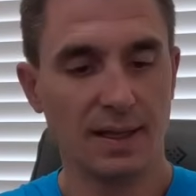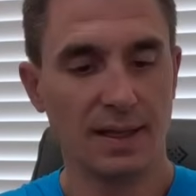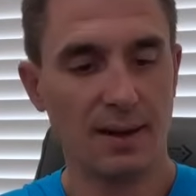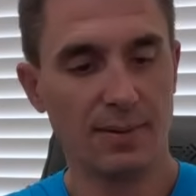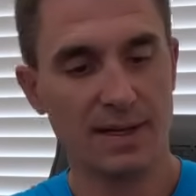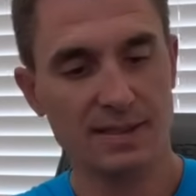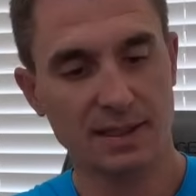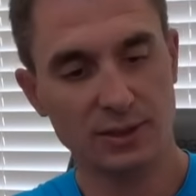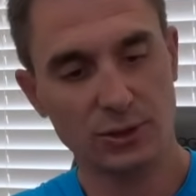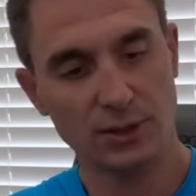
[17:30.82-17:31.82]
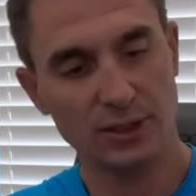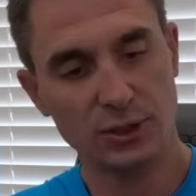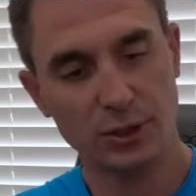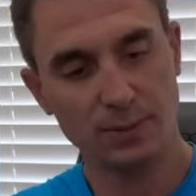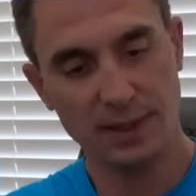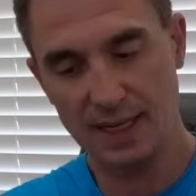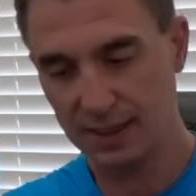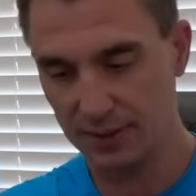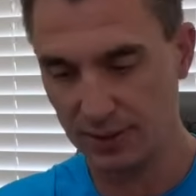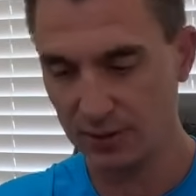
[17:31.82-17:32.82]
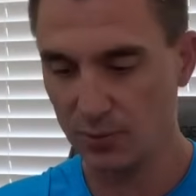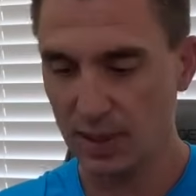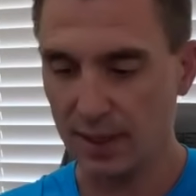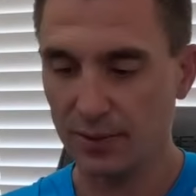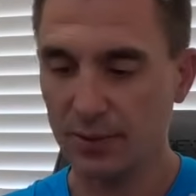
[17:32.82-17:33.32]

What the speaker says: That one has the little stretch tube connector as well.